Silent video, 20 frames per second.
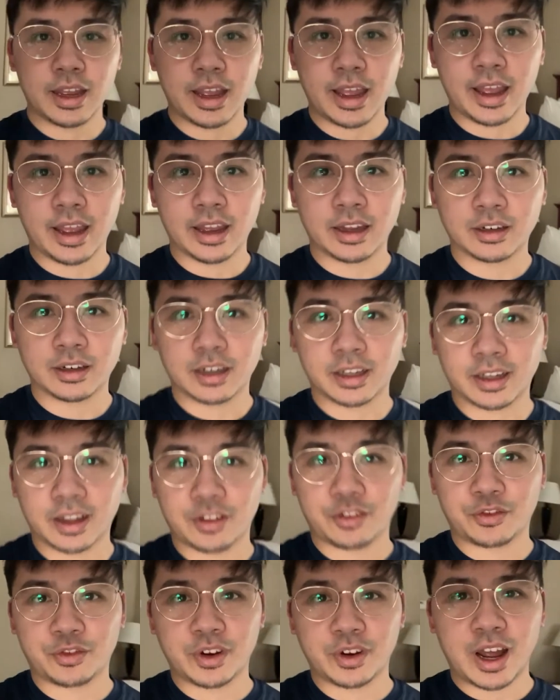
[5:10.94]
And I
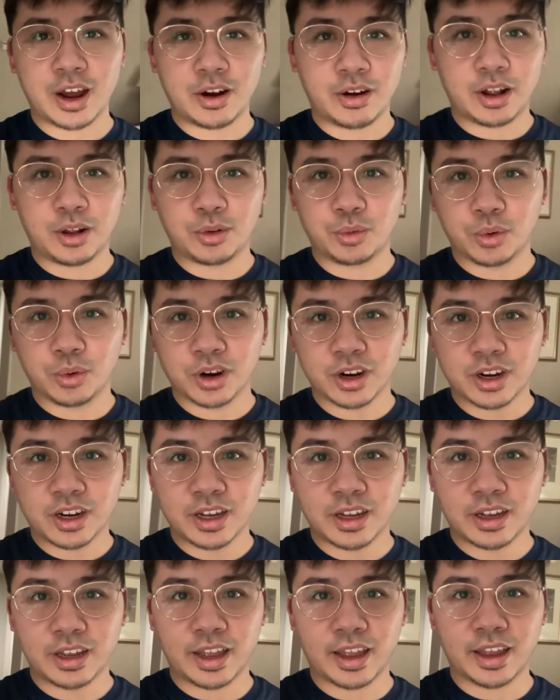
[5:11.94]
guess for now I'll
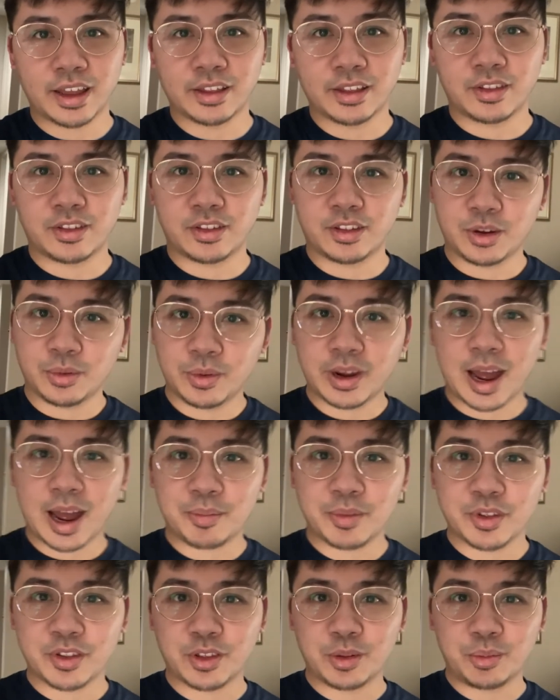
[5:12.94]
work and see what
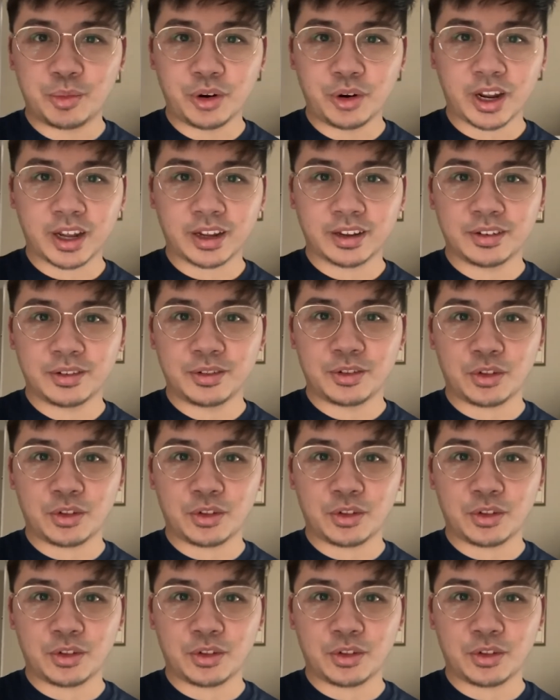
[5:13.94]
happens in the morning.